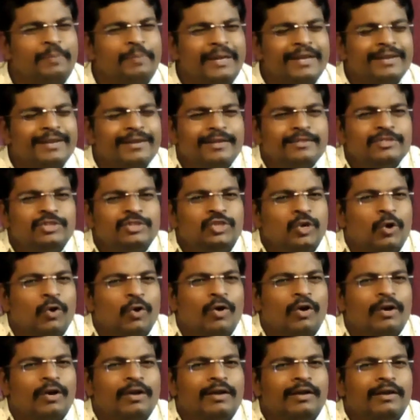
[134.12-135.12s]
Peter and
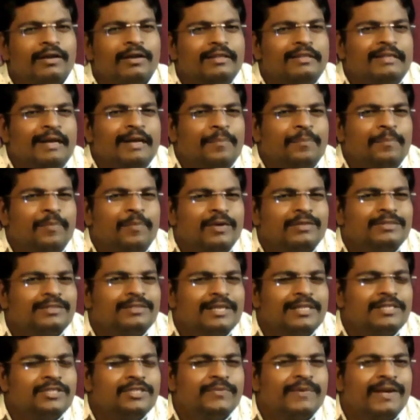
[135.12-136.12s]
John, the
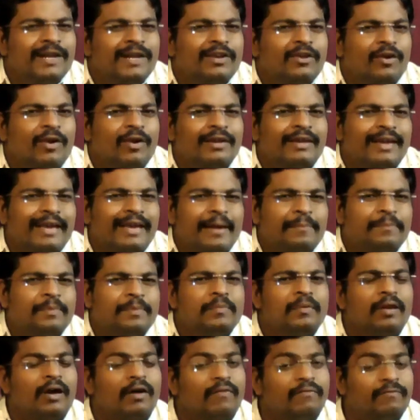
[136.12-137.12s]
apostles were not
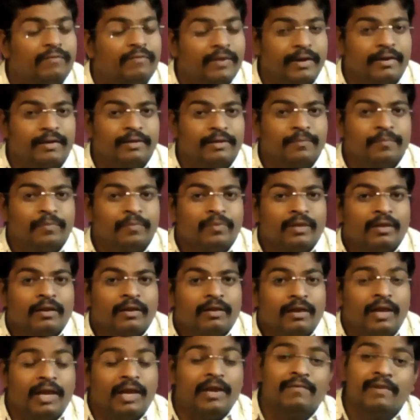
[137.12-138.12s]
capable of it.
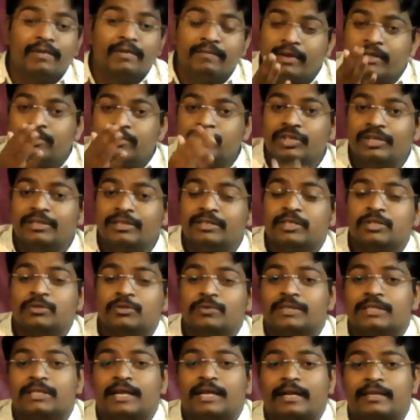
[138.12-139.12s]
Even when Jesus
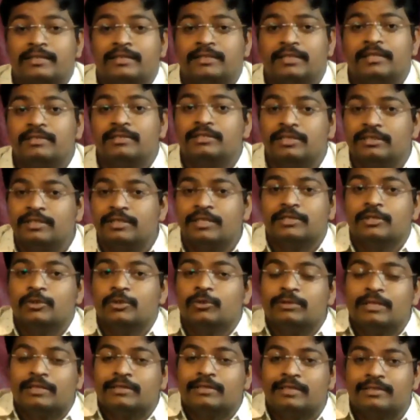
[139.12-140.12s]
was arrested, Jesus
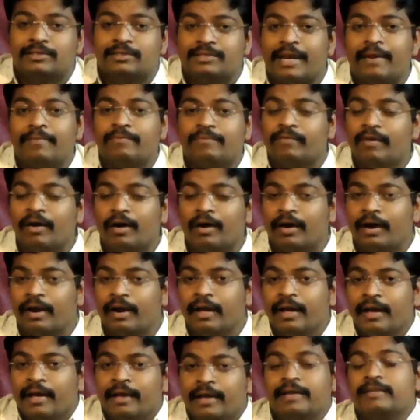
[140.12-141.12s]
uses the same word.
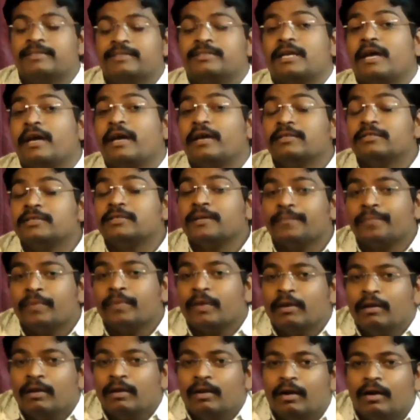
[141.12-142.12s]
He says,
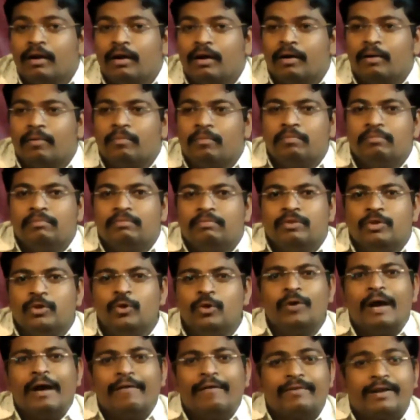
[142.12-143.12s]
um,
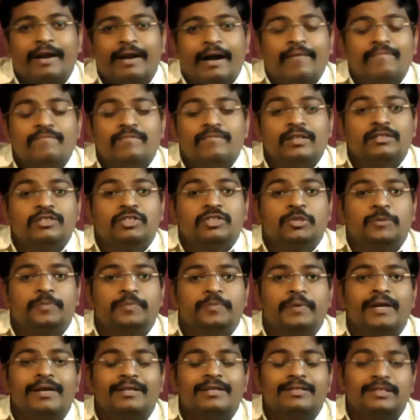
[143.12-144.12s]
You have come with
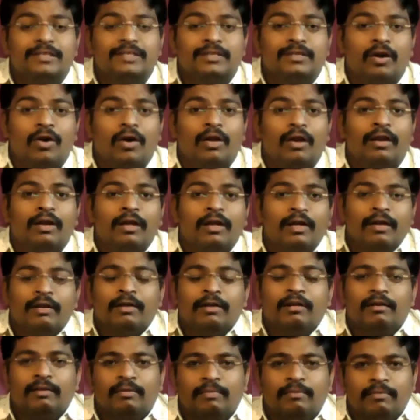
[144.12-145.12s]
spears and all.
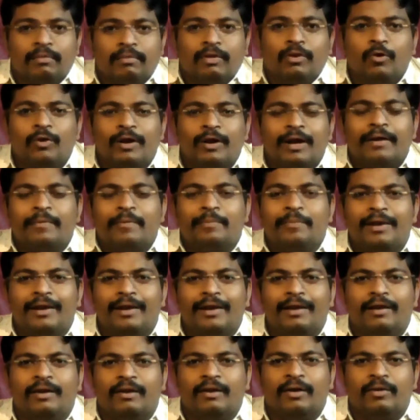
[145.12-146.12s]
Look at
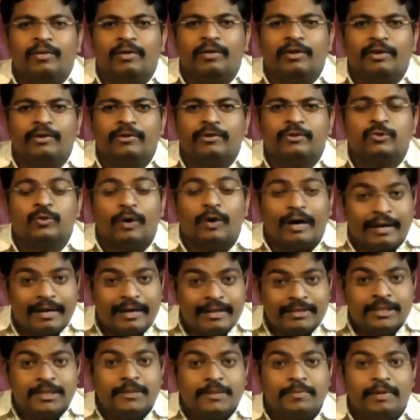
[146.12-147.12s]
me. To
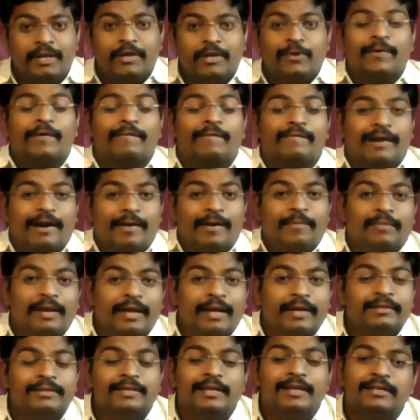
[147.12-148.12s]
arrest me, you have come
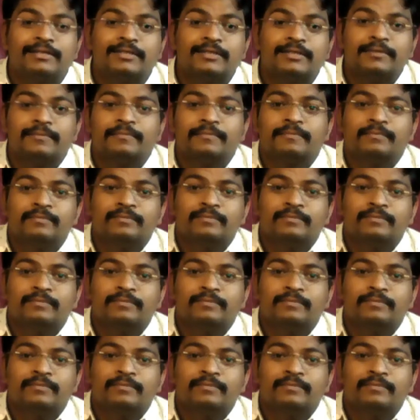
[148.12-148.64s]
like this.